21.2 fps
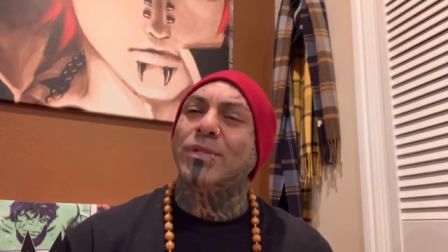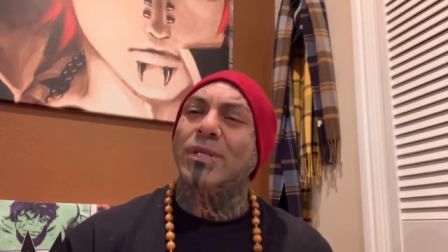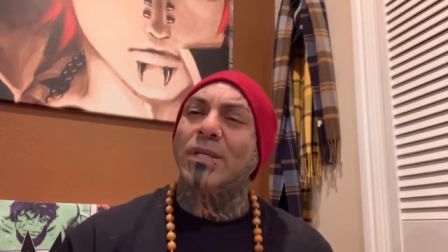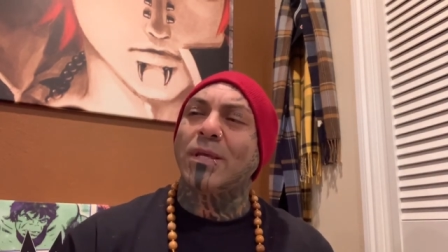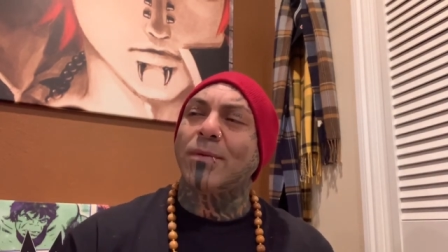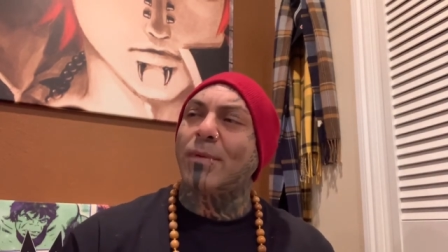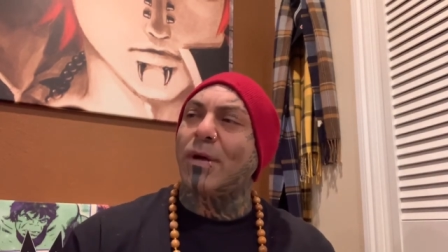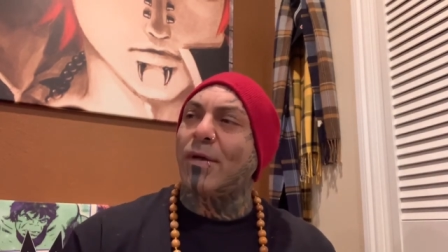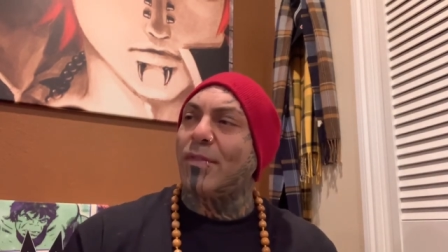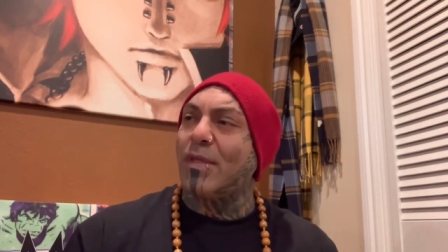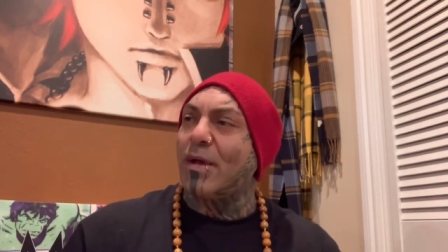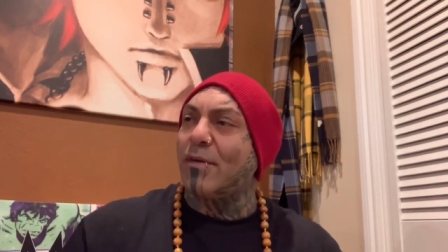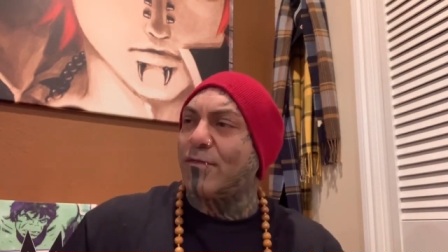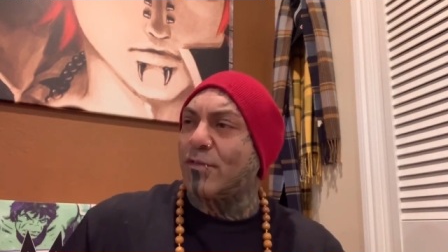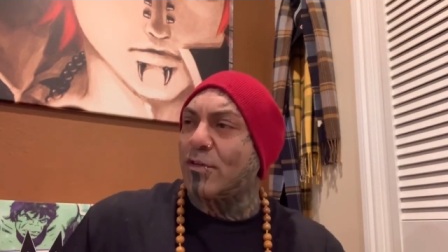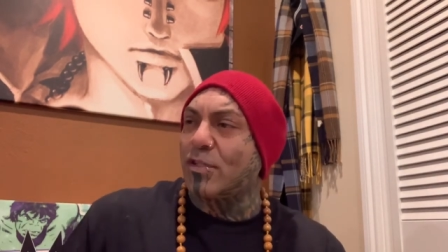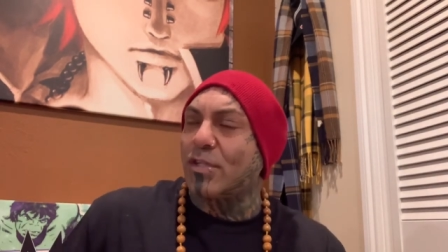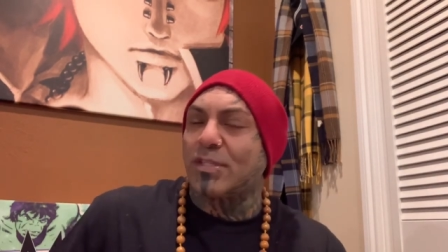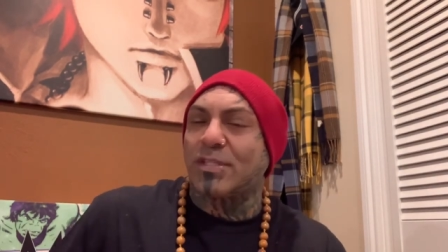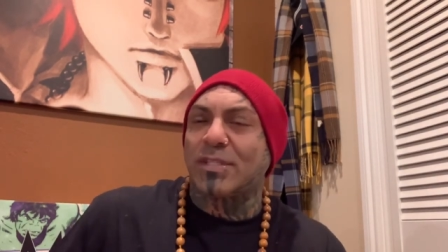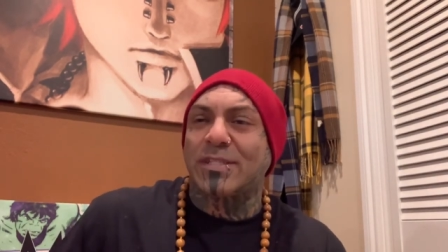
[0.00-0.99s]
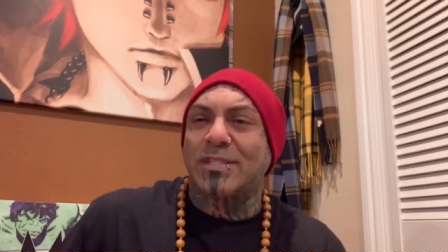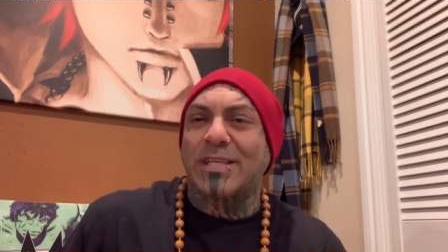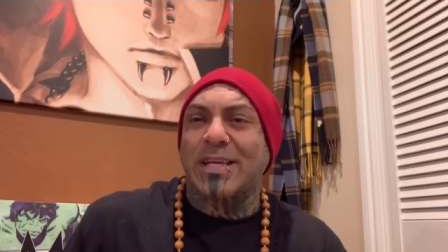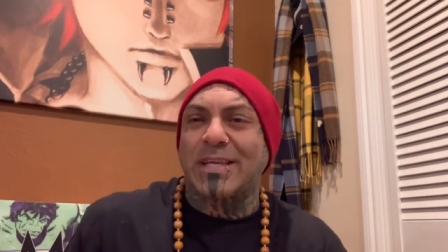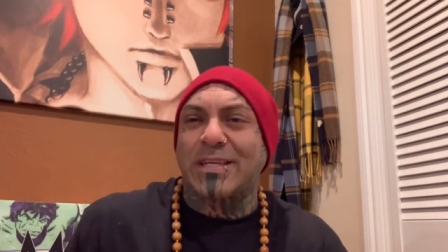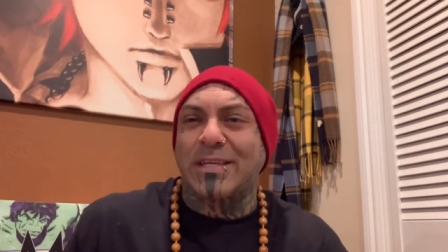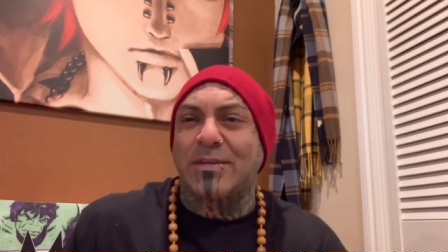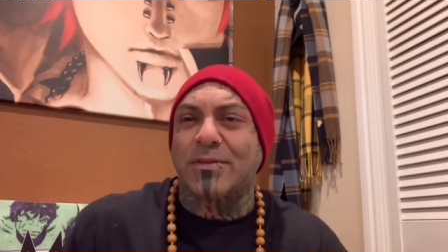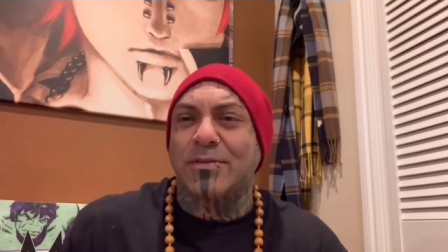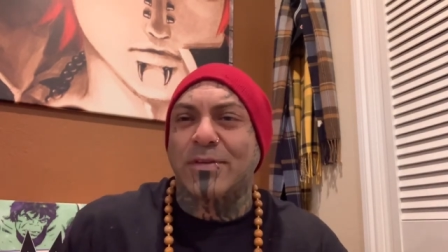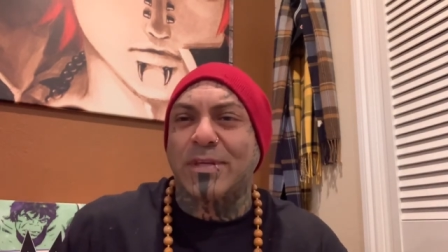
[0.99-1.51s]
Think about that for just a
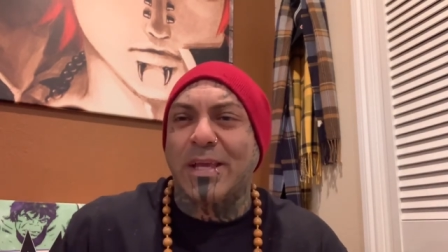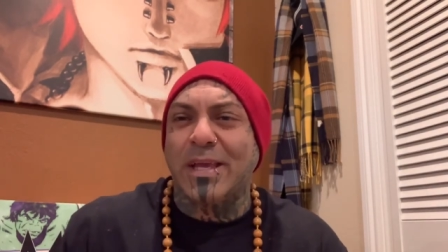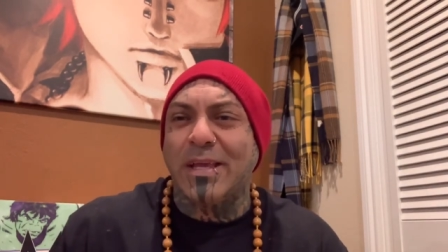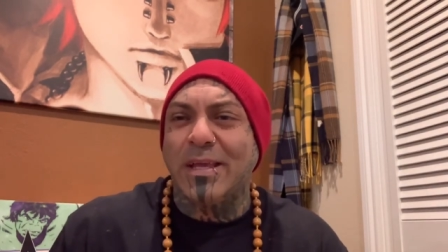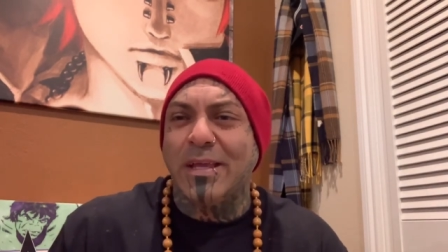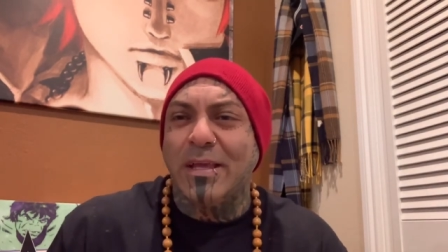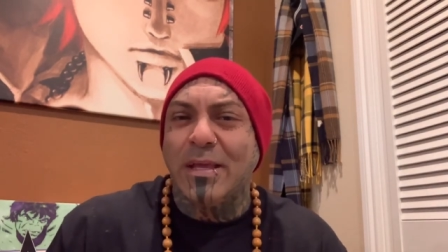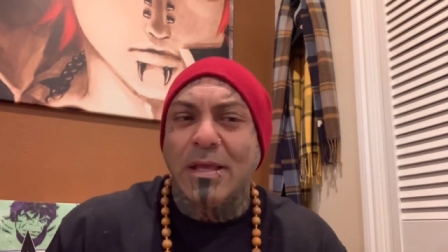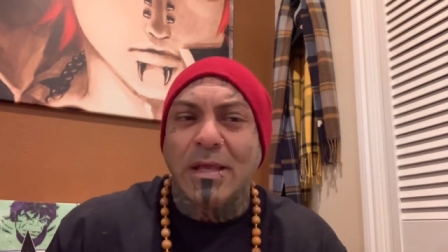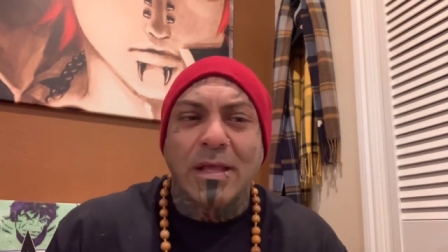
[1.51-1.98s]
second, okay?